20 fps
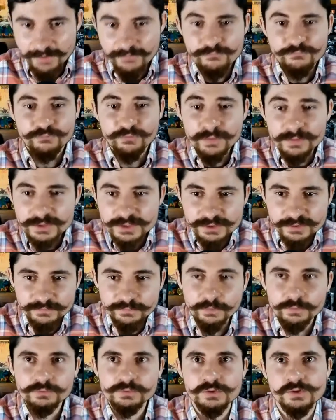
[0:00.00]
First of
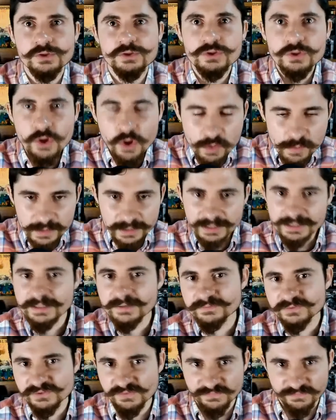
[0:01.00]
all, nobody
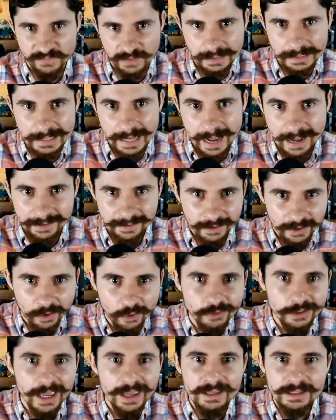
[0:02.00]
gives a fuck, guy,
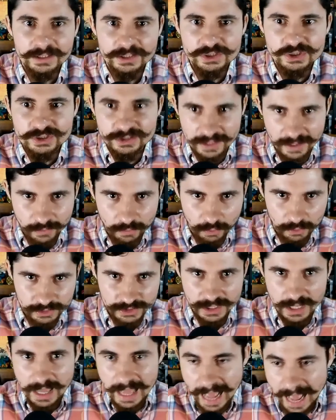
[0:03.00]
okay? Steroids.
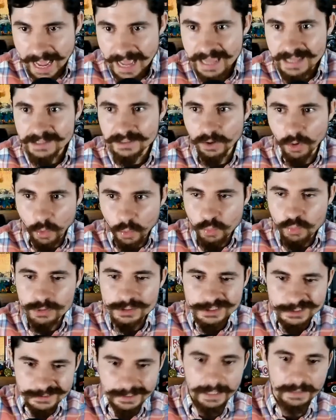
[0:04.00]
I
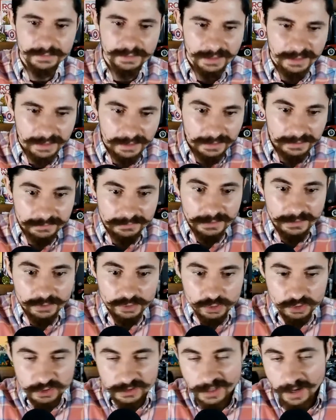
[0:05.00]
always said that
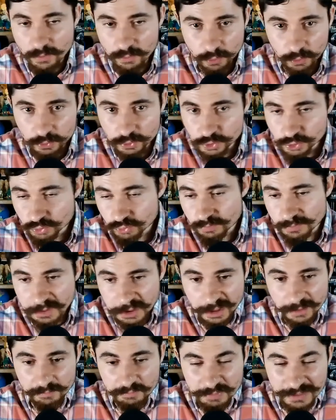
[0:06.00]
steroids should be
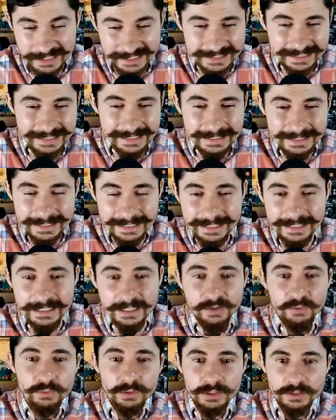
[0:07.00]
completely
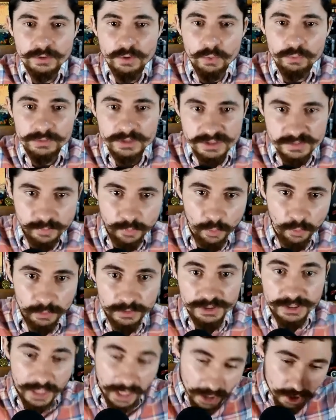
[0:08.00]
legal in all the
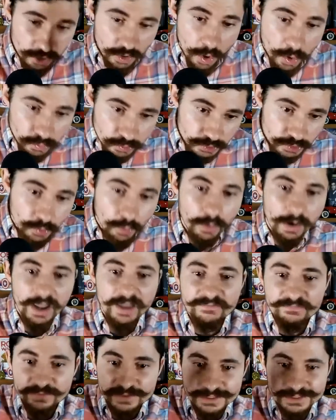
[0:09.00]
sports. And also,
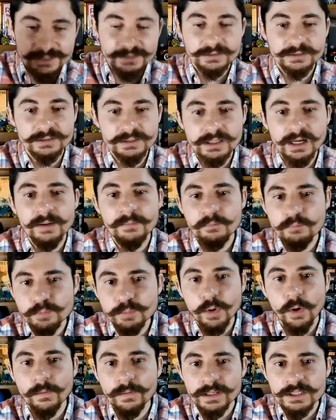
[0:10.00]
if it's a dumb,
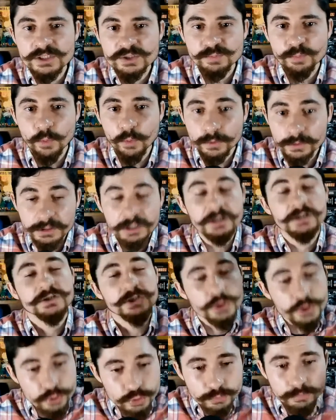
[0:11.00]
boring sport,
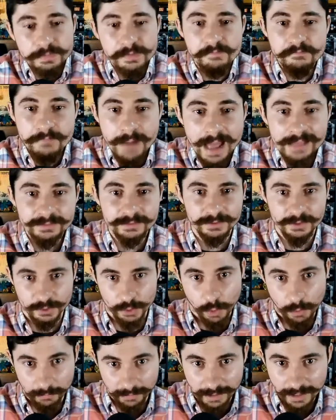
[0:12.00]
it should be
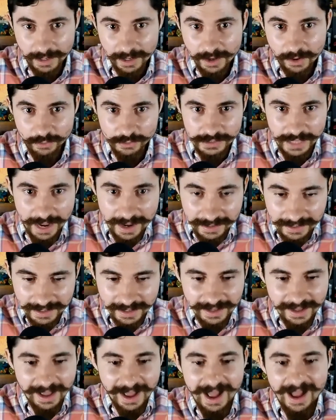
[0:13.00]
mandatory, okay?
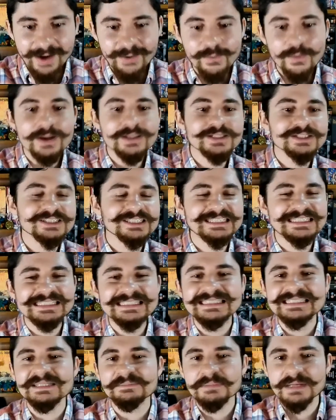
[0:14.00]
I want to see
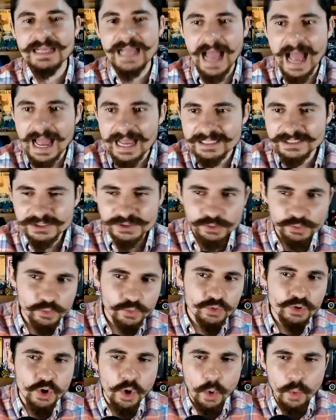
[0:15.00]
some guys
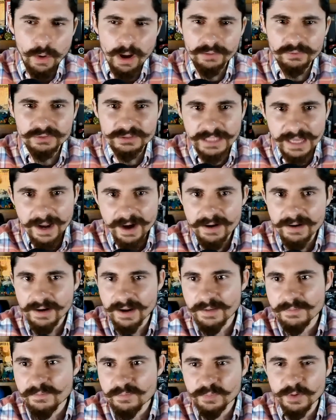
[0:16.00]
who go out there
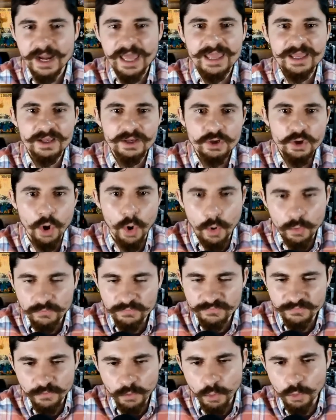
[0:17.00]
and play
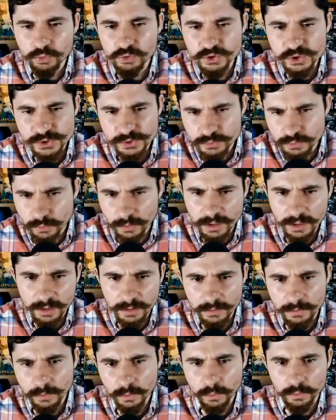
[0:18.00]
golf or
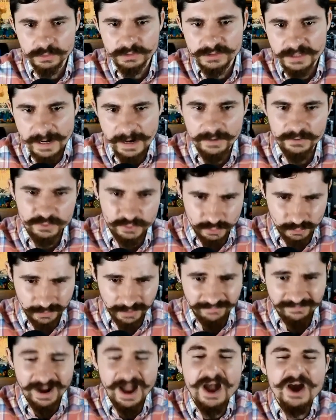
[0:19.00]
snooker or darts or
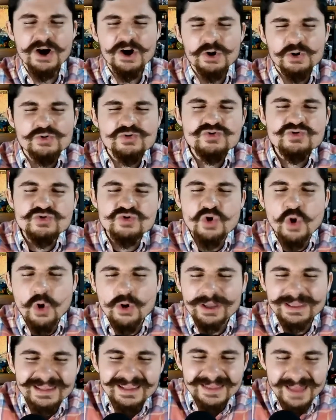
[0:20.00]
whatever,
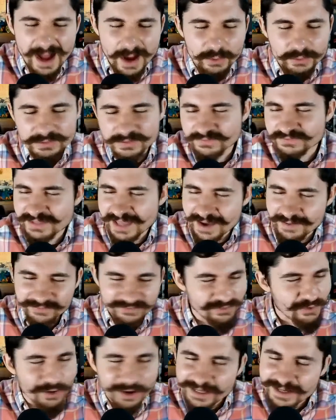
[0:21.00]
roided out of their
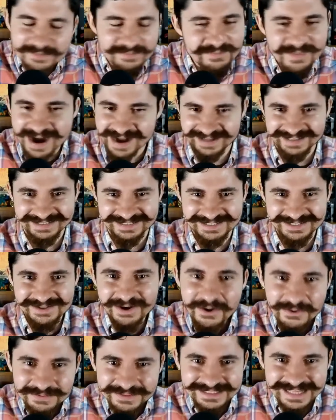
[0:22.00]
fucking minds, you know
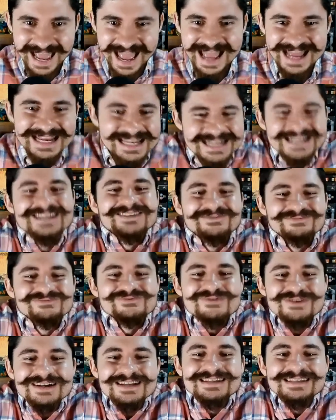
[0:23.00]
what I'm saying? Just
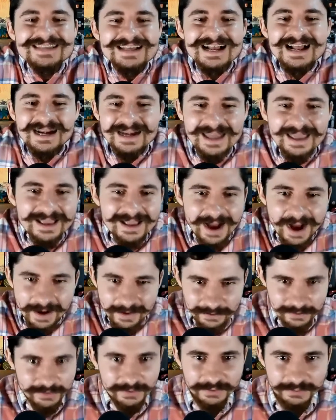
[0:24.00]
fucking like
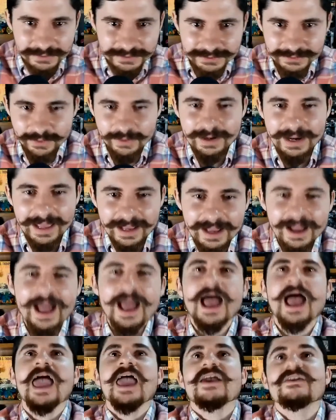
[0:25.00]
Arnold, like
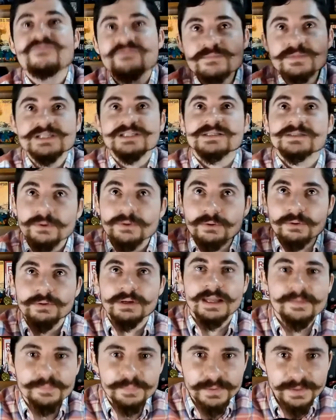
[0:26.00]
if Mr.
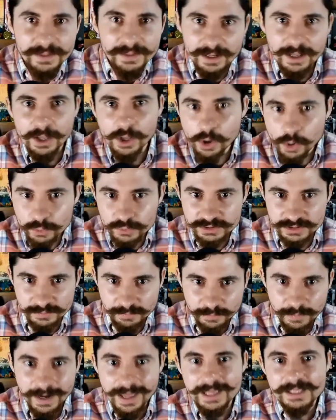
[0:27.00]
Olympia goes
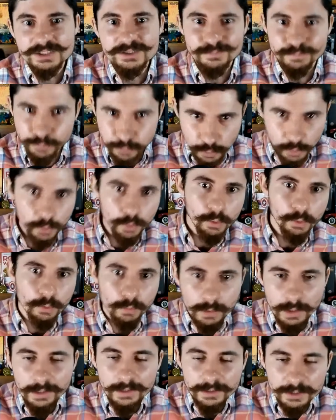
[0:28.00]
and plays
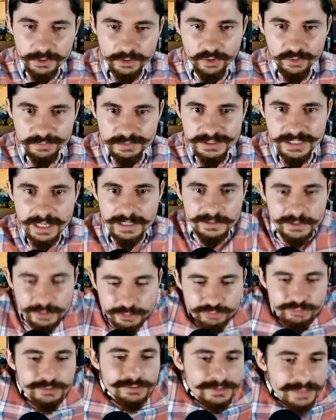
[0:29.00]
pool, you know what I'm saying?
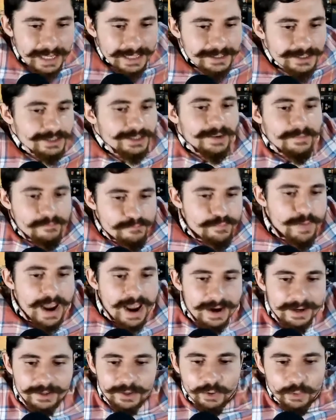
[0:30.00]
He can
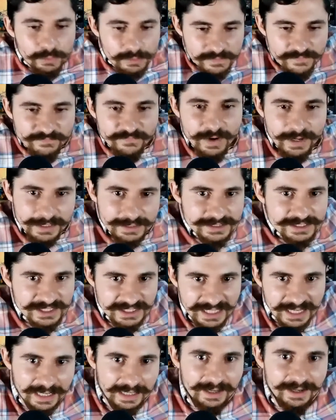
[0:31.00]
barely hold the fucking
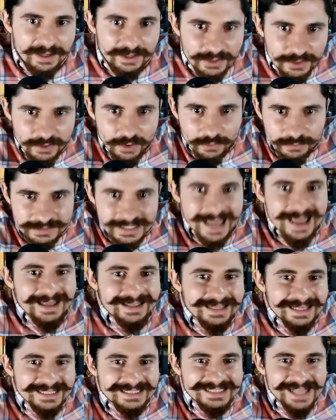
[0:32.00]
stick, you know what I'm
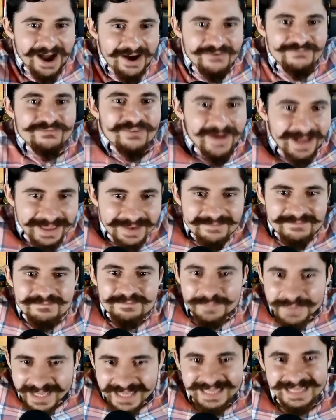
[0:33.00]
saying? He's how
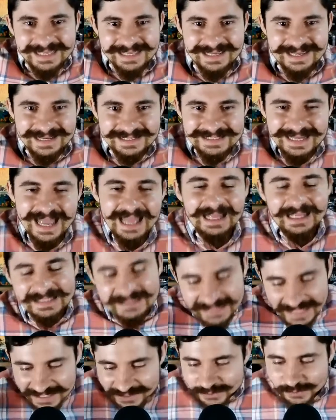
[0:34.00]
fucking big he is.
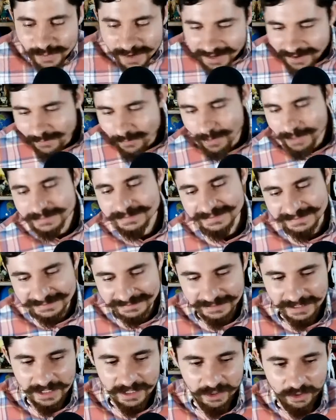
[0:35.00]
That's what I want to
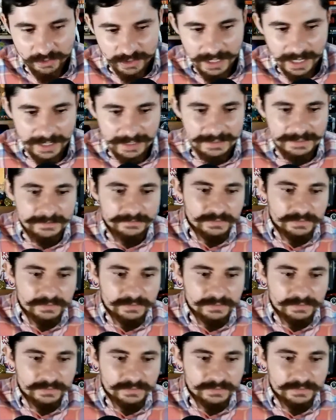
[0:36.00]
see, okay?